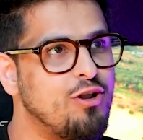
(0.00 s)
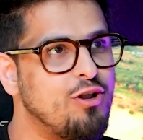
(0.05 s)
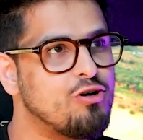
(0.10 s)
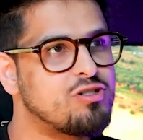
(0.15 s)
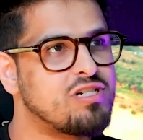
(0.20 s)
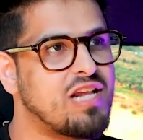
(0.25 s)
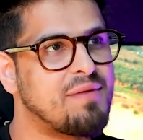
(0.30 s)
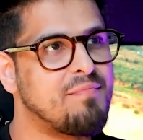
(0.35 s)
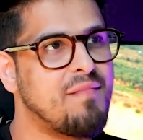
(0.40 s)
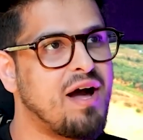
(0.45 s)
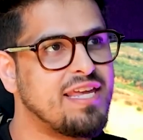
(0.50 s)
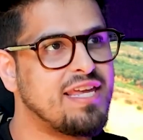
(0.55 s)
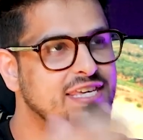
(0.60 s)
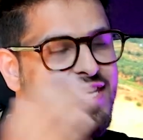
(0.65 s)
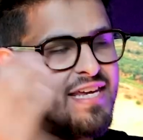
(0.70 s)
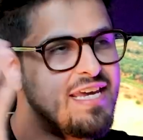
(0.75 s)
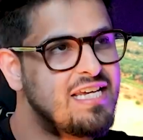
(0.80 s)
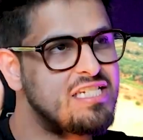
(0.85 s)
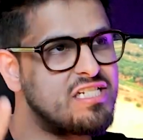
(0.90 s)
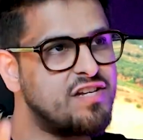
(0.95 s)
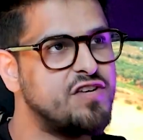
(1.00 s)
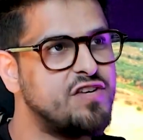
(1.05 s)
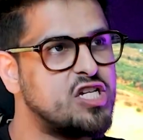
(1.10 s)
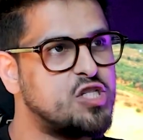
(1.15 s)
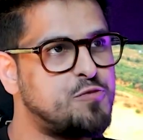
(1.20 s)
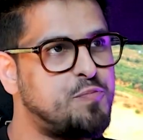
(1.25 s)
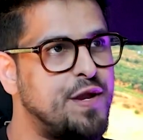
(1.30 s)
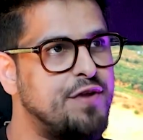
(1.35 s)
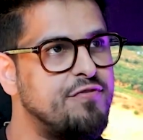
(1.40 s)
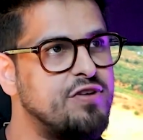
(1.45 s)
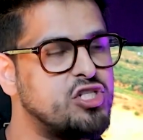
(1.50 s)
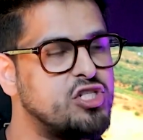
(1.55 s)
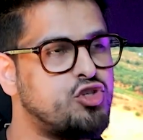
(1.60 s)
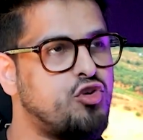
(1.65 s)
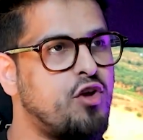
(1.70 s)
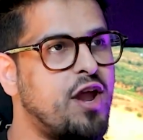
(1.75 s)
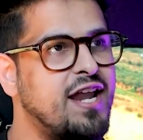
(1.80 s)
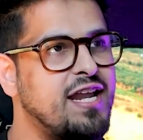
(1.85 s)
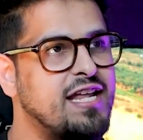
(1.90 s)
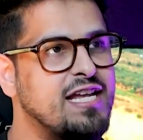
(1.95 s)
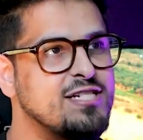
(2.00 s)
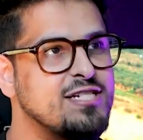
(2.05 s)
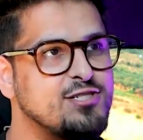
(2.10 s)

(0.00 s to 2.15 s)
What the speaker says: It looks like my years of experience trading